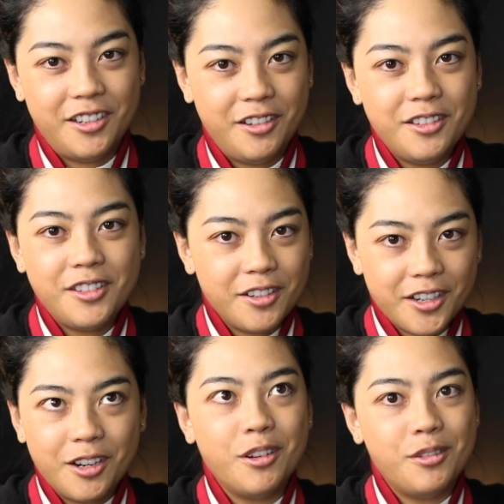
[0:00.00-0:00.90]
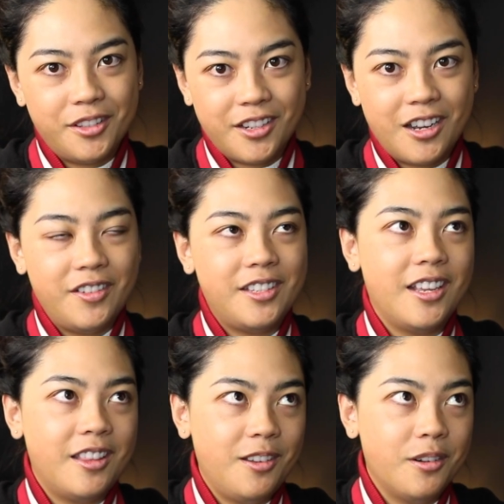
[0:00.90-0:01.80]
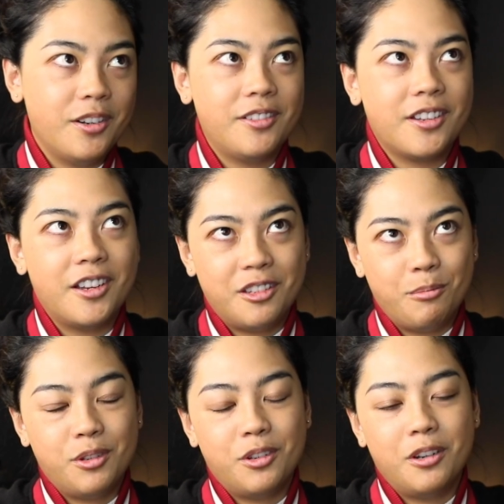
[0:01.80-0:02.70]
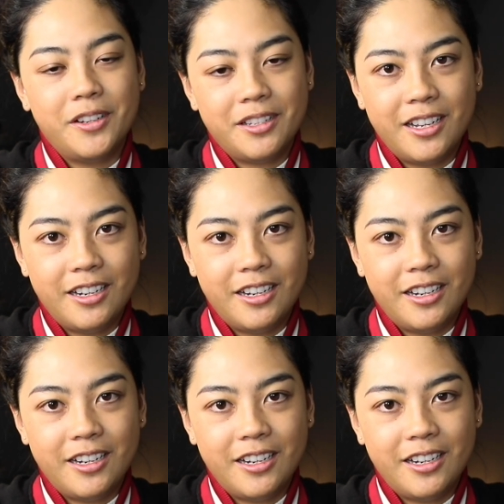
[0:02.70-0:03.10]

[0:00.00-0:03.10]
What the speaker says: You still got to roast the coffee, take the orders, customer service,